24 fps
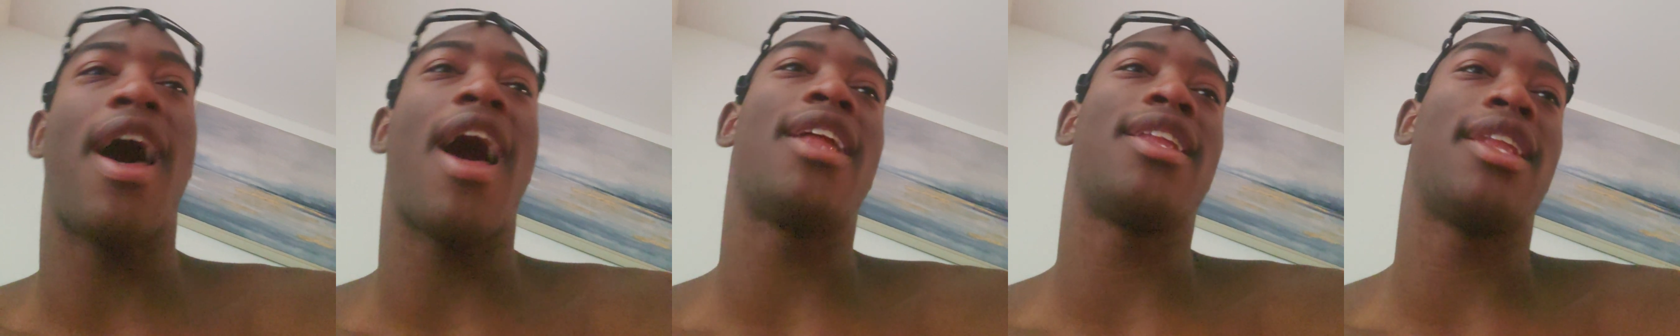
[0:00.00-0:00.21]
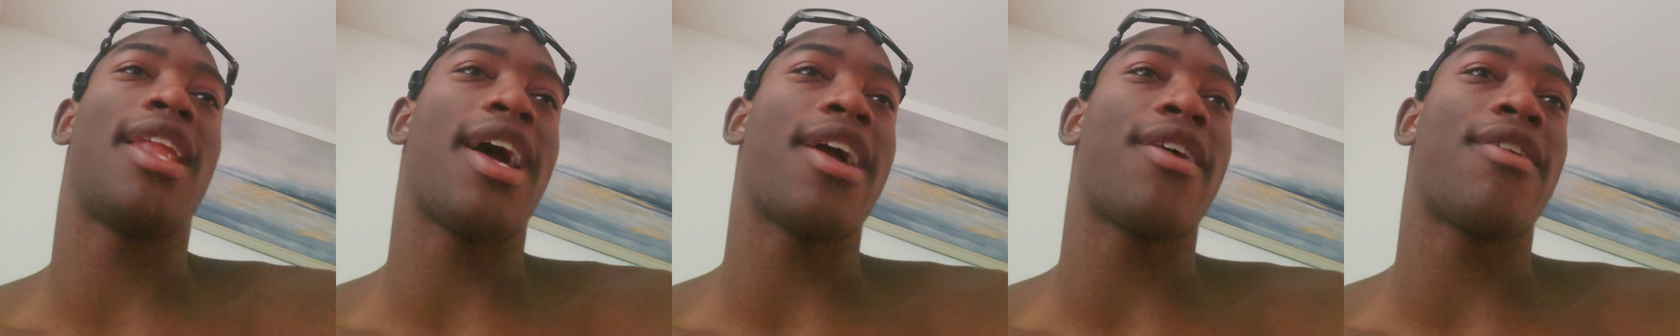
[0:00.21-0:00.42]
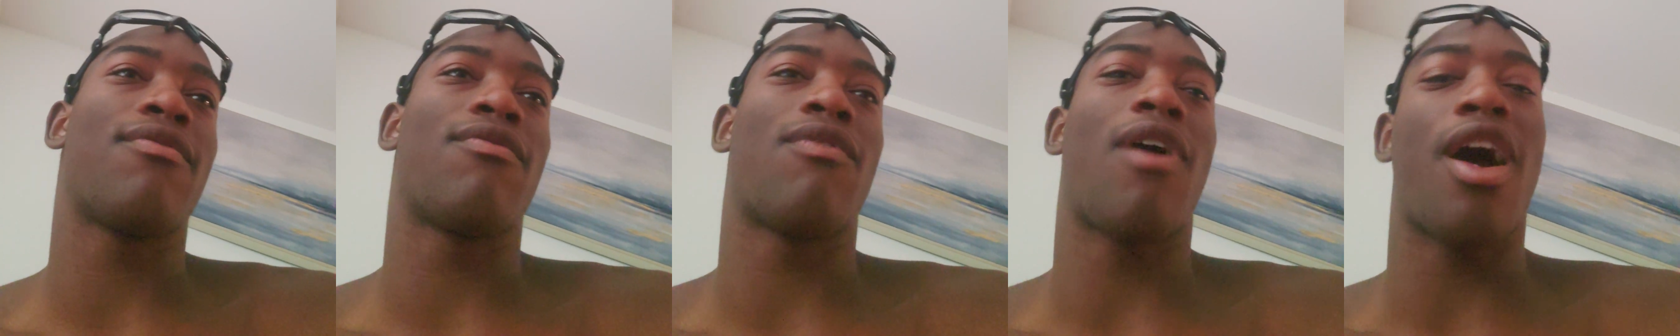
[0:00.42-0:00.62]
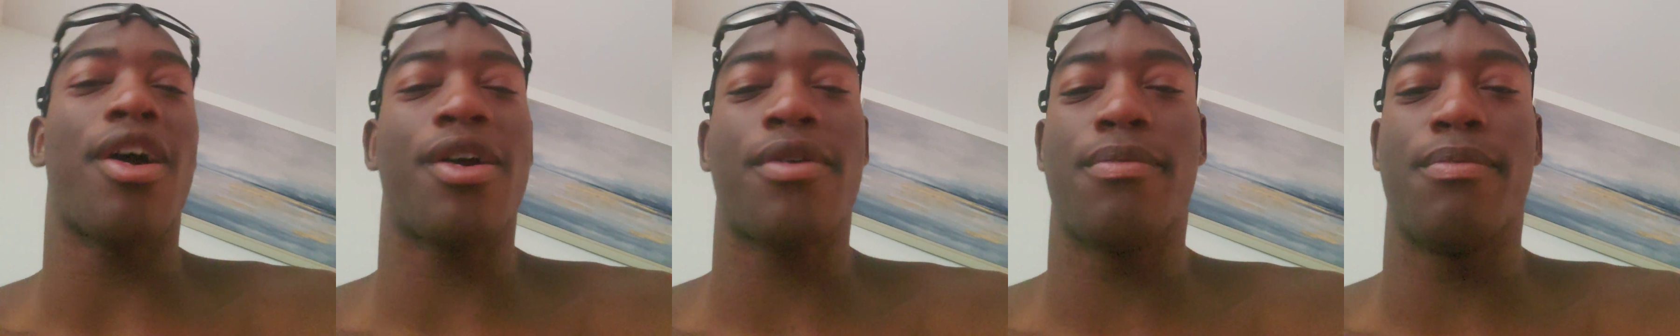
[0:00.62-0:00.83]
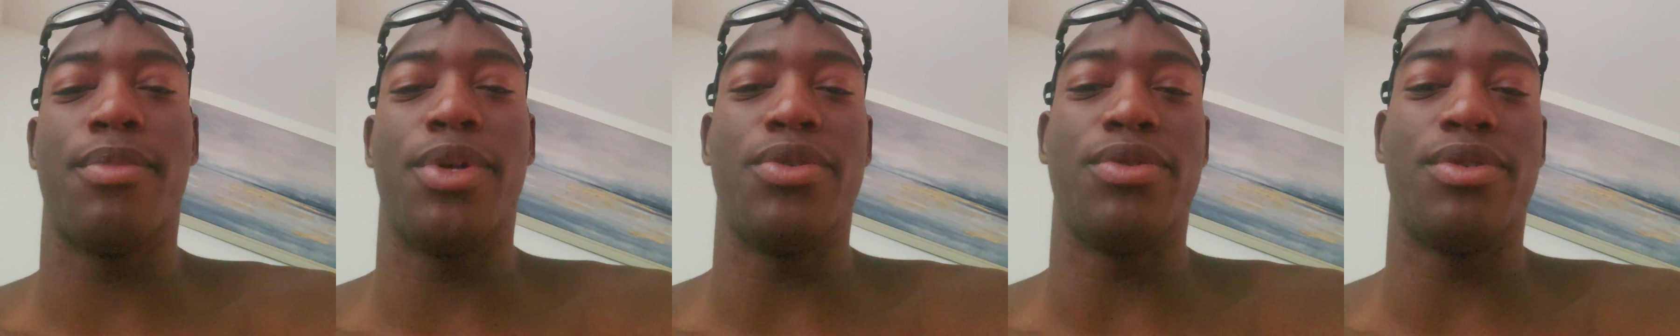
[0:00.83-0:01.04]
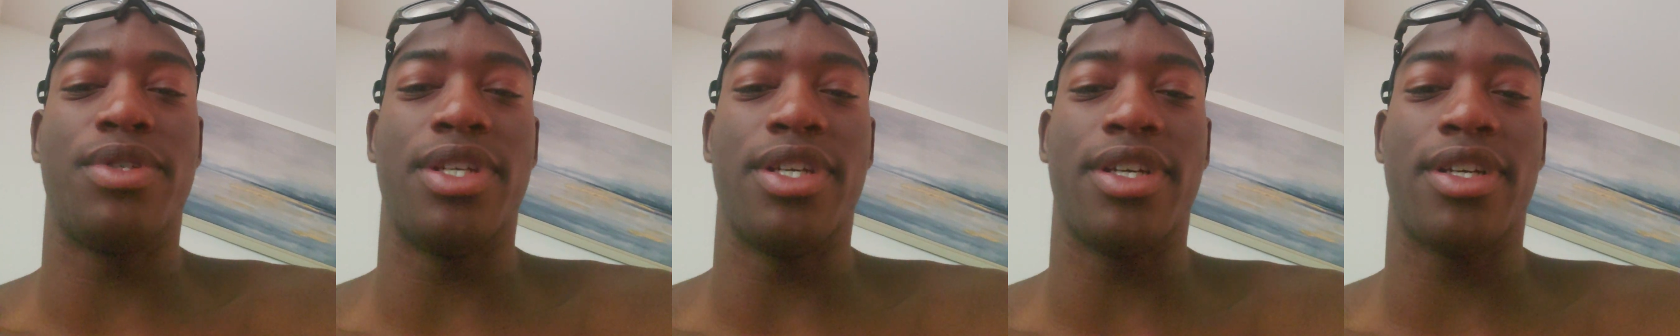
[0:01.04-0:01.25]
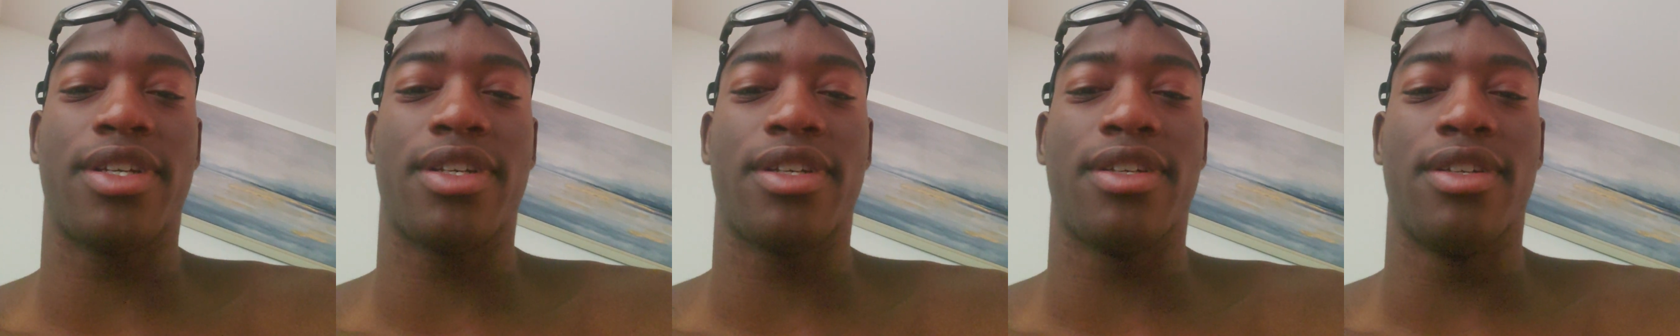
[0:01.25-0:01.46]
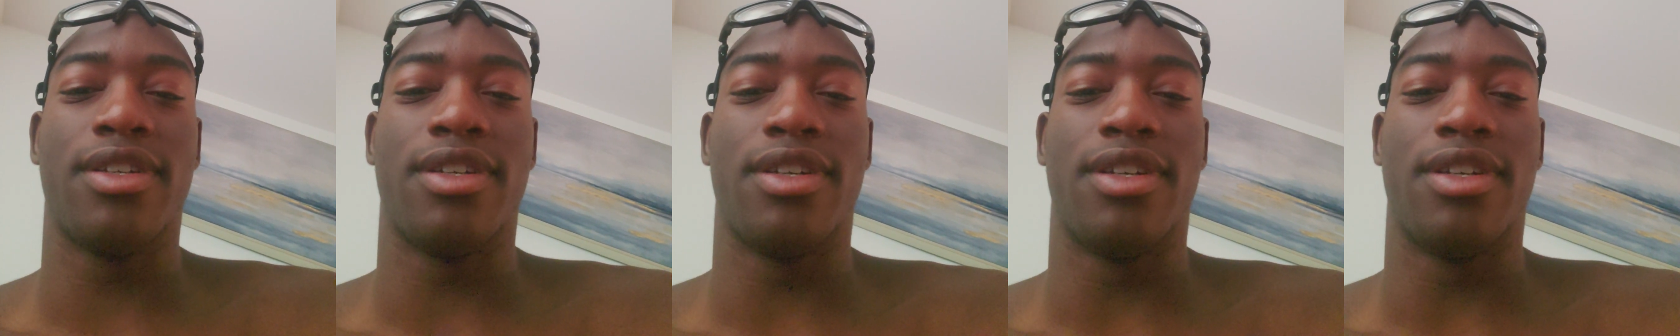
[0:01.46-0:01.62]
I like rock music,